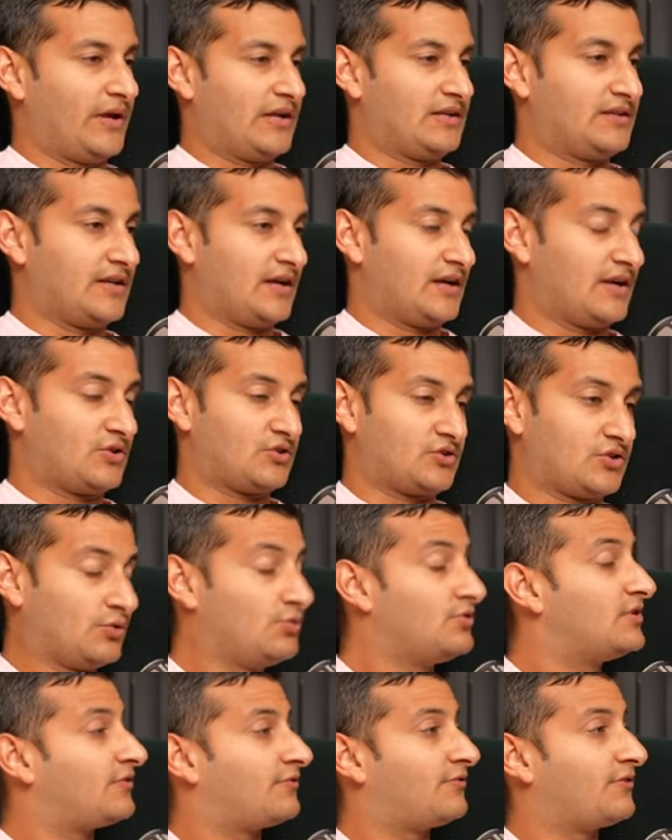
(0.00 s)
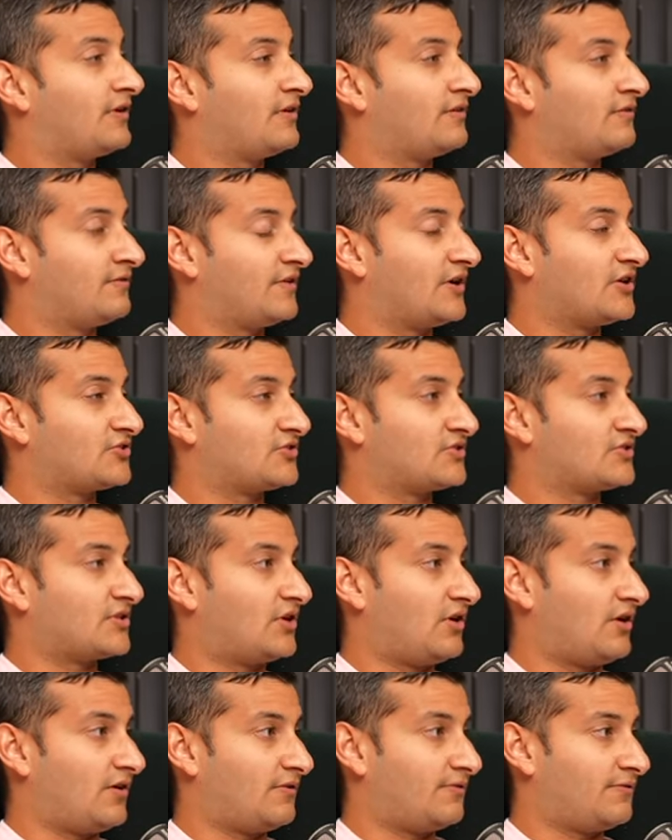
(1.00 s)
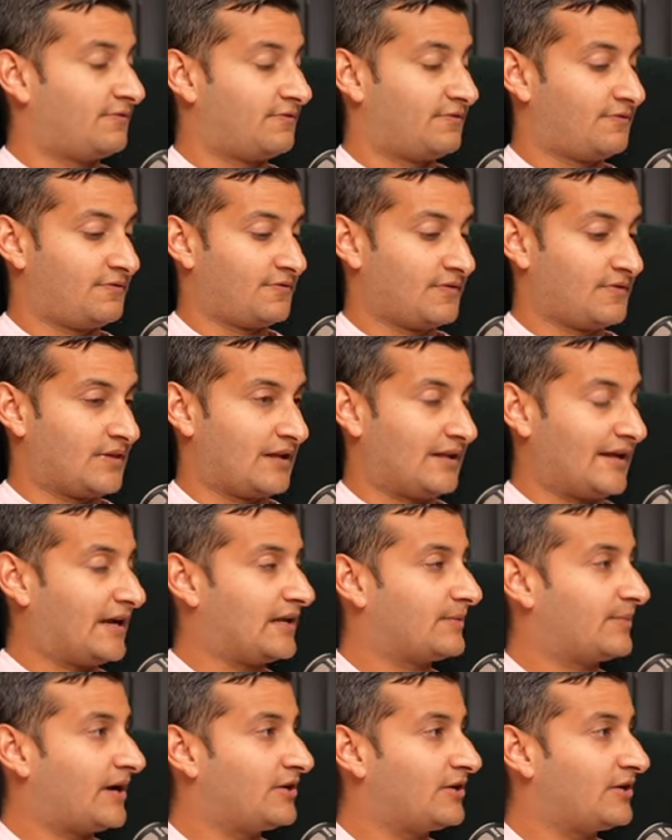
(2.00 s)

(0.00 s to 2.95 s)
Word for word: we did two different versions of the landing